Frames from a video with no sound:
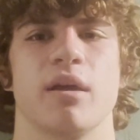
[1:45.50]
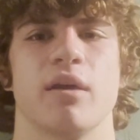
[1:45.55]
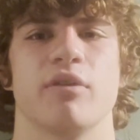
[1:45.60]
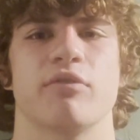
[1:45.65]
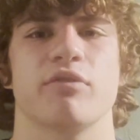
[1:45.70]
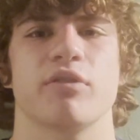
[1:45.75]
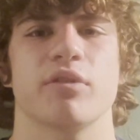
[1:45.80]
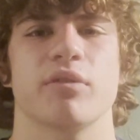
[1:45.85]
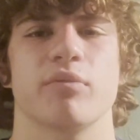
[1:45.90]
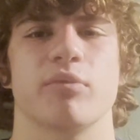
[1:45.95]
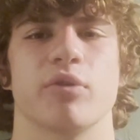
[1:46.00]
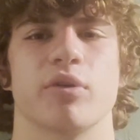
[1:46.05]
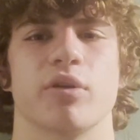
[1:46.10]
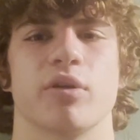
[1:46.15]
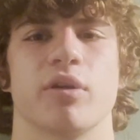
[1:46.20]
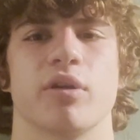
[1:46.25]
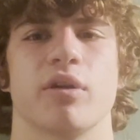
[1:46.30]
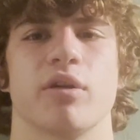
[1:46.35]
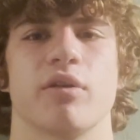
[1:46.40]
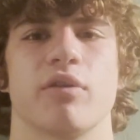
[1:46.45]
Furthermore,
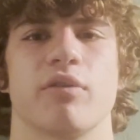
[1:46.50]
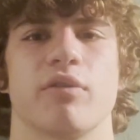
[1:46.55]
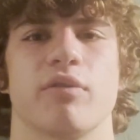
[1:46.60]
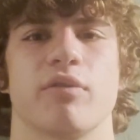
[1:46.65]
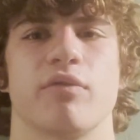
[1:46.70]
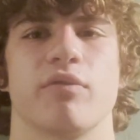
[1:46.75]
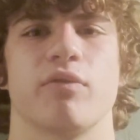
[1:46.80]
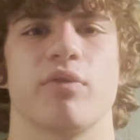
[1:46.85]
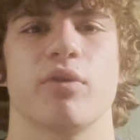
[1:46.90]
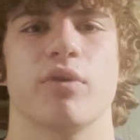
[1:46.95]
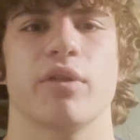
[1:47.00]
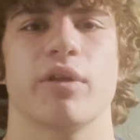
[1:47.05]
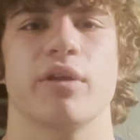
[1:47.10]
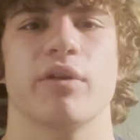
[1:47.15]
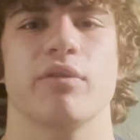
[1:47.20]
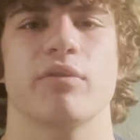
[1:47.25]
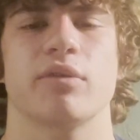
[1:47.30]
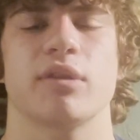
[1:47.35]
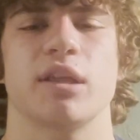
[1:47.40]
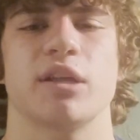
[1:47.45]
for
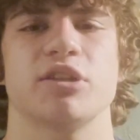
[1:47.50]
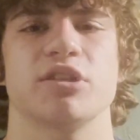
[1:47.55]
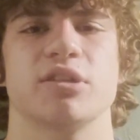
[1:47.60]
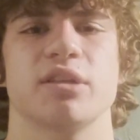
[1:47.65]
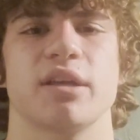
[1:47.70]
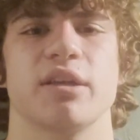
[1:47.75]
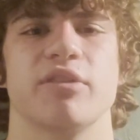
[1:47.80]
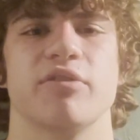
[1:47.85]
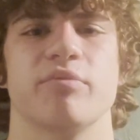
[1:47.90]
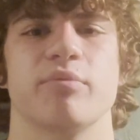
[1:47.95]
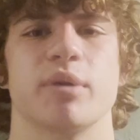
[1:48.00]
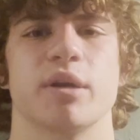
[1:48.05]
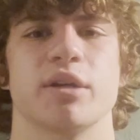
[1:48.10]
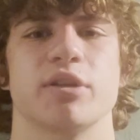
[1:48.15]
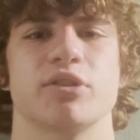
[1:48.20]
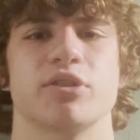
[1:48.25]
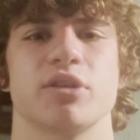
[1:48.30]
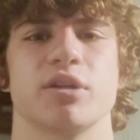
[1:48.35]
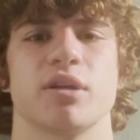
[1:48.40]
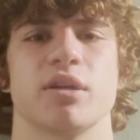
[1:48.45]
their legislative
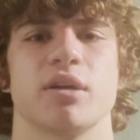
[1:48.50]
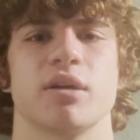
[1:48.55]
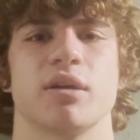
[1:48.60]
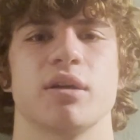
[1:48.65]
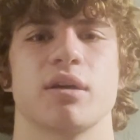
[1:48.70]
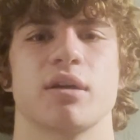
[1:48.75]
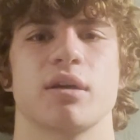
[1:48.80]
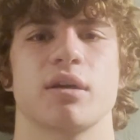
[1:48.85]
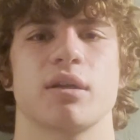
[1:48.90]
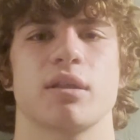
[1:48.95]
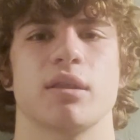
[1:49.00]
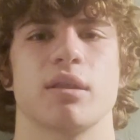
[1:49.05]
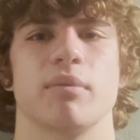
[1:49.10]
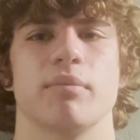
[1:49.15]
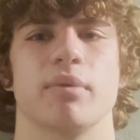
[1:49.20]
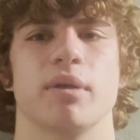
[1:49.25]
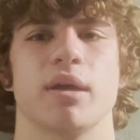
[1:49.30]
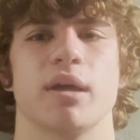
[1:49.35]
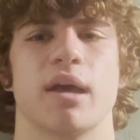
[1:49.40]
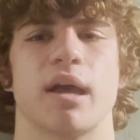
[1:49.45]
branch,
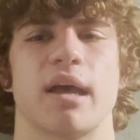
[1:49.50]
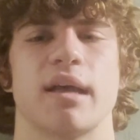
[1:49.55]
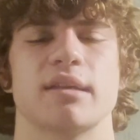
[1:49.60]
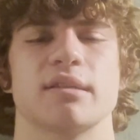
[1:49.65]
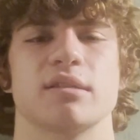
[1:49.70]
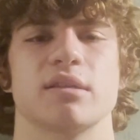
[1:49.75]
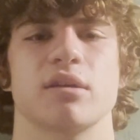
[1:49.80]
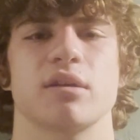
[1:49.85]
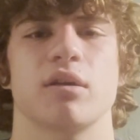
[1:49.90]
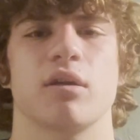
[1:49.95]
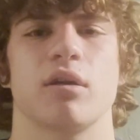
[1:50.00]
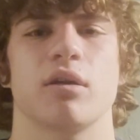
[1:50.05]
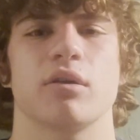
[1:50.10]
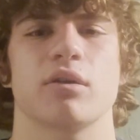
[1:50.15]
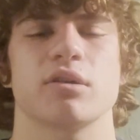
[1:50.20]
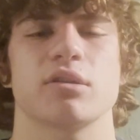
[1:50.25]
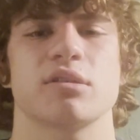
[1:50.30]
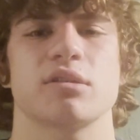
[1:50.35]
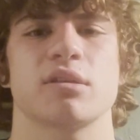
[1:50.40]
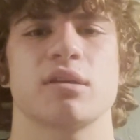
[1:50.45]
Colombia has a
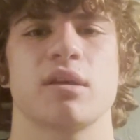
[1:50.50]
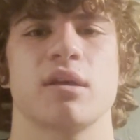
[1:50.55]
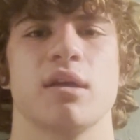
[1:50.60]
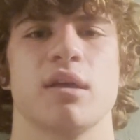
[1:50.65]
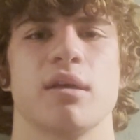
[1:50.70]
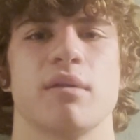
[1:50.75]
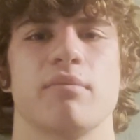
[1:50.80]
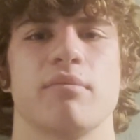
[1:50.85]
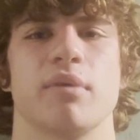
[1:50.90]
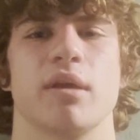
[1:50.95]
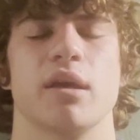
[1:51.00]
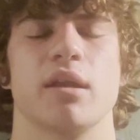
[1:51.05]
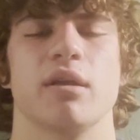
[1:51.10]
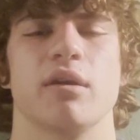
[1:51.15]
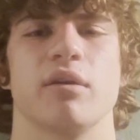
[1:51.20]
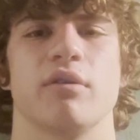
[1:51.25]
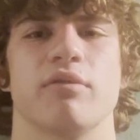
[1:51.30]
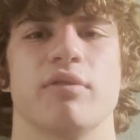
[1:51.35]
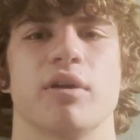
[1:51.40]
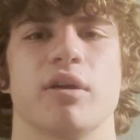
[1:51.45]
Congress made
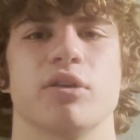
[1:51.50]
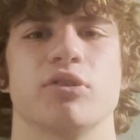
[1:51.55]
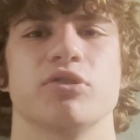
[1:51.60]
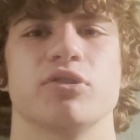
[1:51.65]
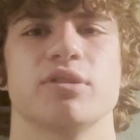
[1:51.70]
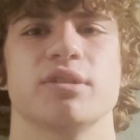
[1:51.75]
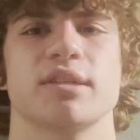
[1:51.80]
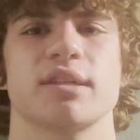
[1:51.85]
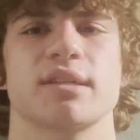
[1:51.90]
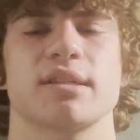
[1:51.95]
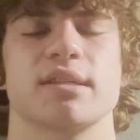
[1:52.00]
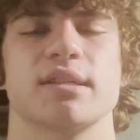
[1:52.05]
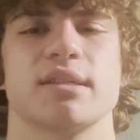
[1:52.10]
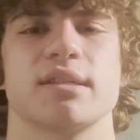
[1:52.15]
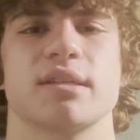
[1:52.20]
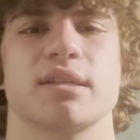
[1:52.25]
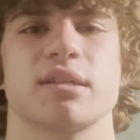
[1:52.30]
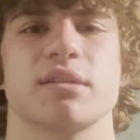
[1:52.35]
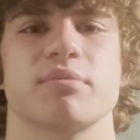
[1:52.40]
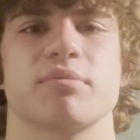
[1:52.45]
of a
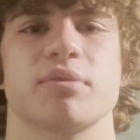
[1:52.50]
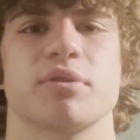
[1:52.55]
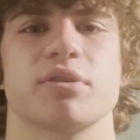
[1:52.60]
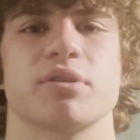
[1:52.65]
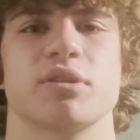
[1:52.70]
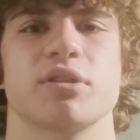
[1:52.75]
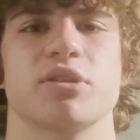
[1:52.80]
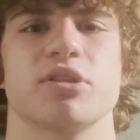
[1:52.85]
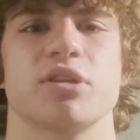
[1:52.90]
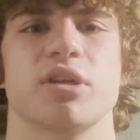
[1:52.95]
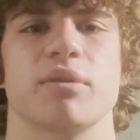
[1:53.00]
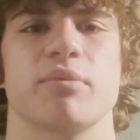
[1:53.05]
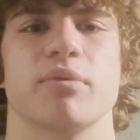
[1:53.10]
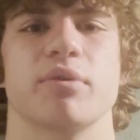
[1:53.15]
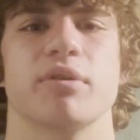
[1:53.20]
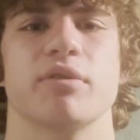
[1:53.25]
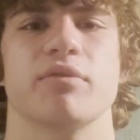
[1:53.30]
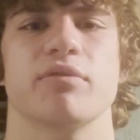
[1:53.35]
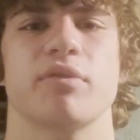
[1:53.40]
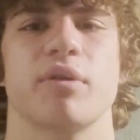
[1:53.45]
166-person
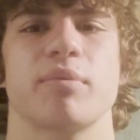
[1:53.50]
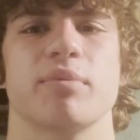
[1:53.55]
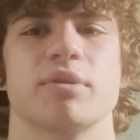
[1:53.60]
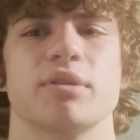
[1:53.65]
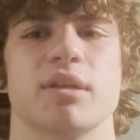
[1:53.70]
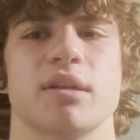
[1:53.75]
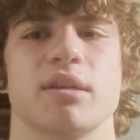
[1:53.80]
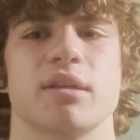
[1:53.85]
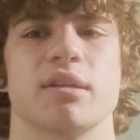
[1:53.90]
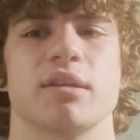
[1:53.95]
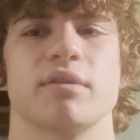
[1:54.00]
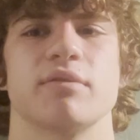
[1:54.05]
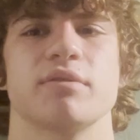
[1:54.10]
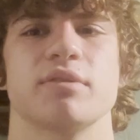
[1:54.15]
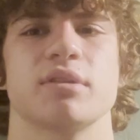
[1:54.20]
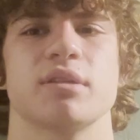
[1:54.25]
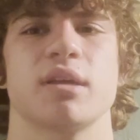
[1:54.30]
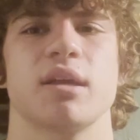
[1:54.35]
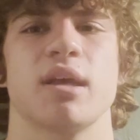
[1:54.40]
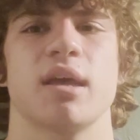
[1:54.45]
Chamber of
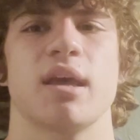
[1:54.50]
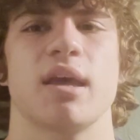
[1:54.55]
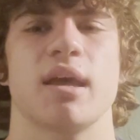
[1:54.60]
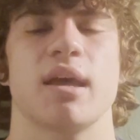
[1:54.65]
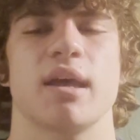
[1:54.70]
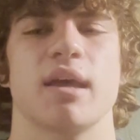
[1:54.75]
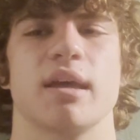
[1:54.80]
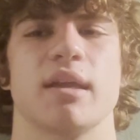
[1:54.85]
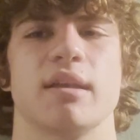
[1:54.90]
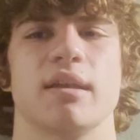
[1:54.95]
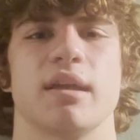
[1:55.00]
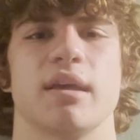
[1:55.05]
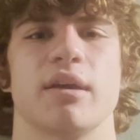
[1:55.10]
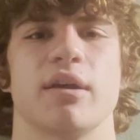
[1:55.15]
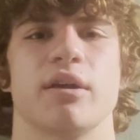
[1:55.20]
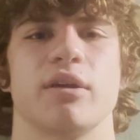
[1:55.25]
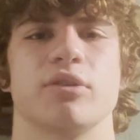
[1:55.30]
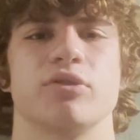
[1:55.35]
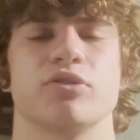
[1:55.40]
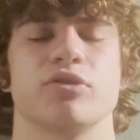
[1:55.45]
Representatives and a
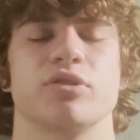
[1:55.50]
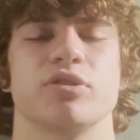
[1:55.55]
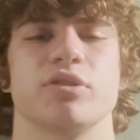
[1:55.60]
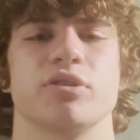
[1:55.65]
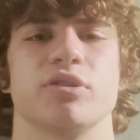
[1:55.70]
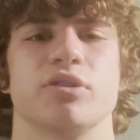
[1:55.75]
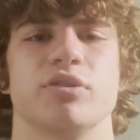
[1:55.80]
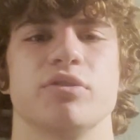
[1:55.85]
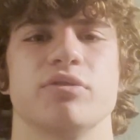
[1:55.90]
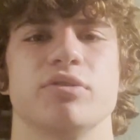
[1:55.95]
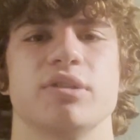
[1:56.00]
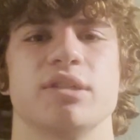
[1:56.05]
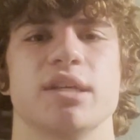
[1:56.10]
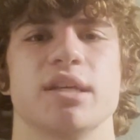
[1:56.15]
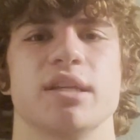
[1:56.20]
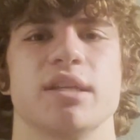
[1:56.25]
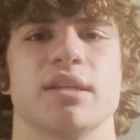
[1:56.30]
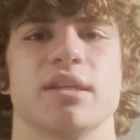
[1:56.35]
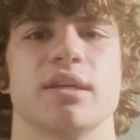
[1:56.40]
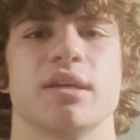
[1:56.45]

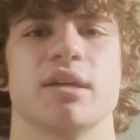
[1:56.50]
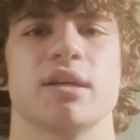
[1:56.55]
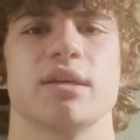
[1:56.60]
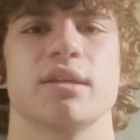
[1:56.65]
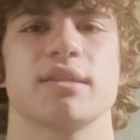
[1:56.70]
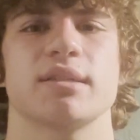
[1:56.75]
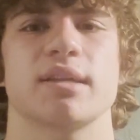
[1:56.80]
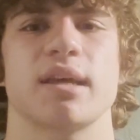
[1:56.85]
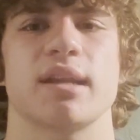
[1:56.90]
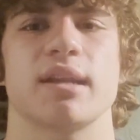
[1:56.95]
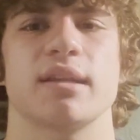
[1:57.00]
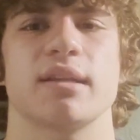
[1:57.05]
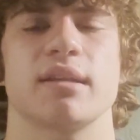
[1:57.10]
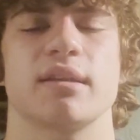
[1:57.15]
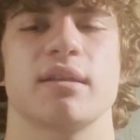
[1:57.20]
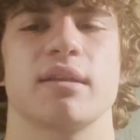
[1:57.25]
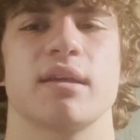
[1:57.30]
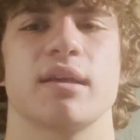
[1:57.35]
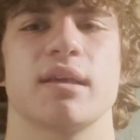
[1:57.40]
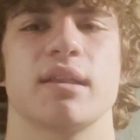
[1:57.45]
102-seat Senate.
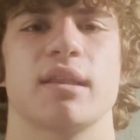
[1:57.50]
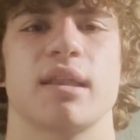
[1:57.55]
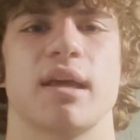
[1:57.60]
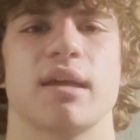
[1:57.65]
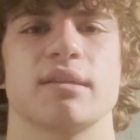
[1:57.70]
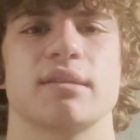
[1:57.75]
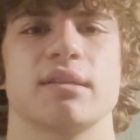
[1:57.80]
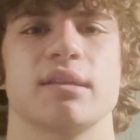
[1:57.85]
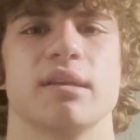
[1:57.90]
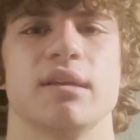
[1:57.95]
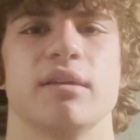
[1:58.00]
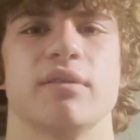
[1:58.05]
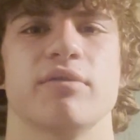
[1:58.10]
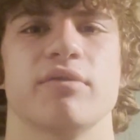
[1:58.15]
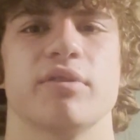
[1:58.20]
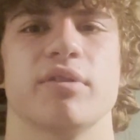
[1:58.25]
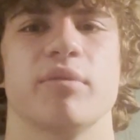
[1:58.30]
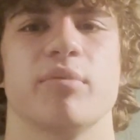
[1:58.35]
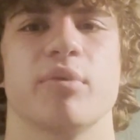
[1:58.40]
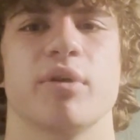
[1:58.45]
Lastly, for
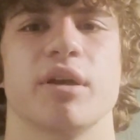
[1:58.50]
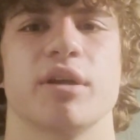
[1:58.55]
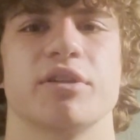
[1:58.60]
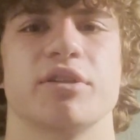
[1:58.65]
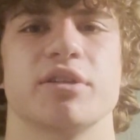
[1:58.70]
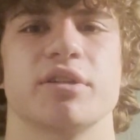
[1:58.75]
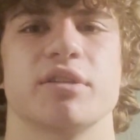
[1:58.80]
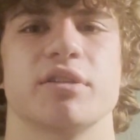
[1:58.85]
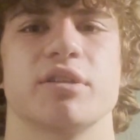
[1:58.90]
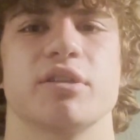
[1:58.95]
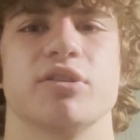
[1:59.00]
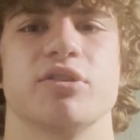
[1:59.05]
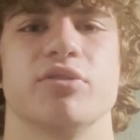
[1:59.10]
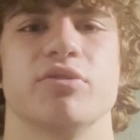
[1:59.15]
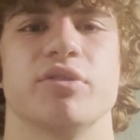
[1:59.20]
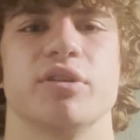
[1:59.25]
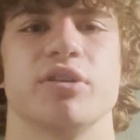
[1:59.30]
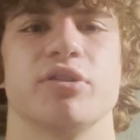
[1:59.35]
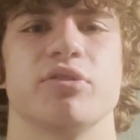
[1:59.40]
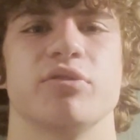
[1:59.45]
the branch is the
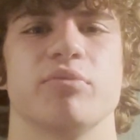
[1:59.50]
judicial